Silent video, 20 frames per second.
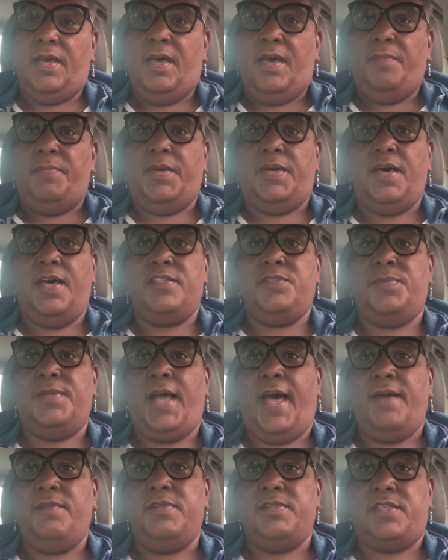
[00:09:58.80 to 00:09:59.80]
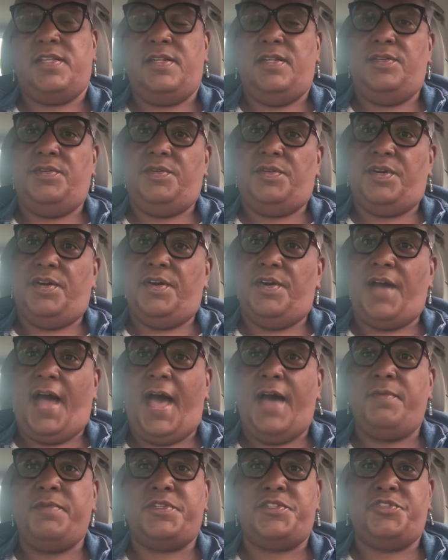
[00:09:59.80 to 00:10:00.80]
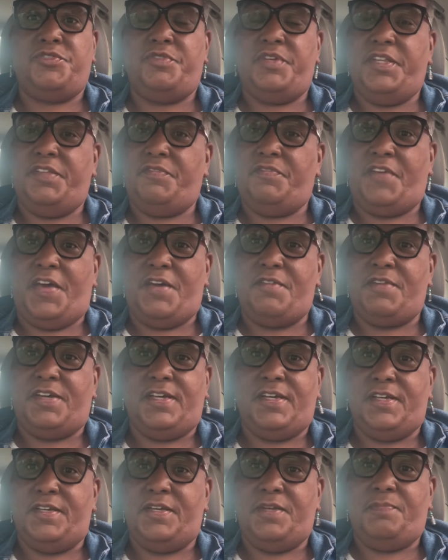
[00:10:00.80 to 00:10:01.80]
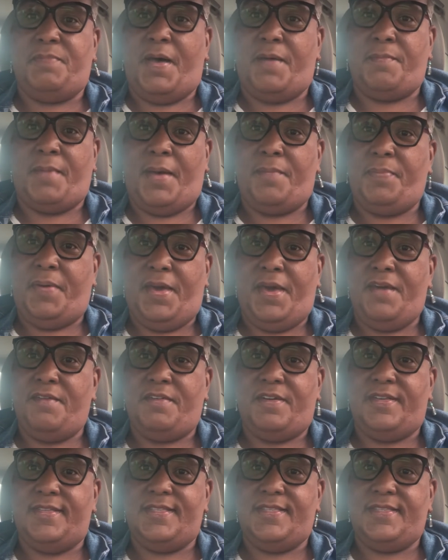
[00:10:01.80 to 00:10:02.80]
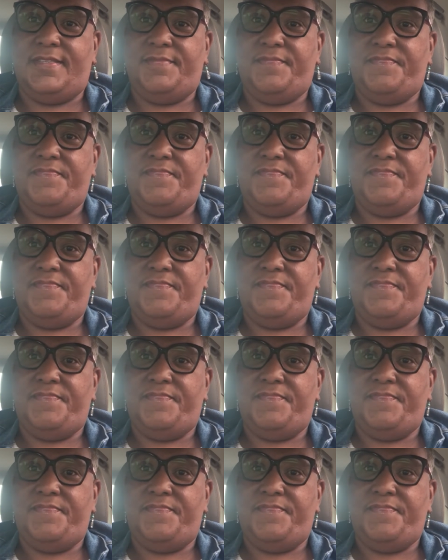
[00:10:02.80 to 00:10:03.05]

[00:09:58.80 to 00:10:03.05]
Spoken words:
Because when I was a little girl, I was treated very good by my parents.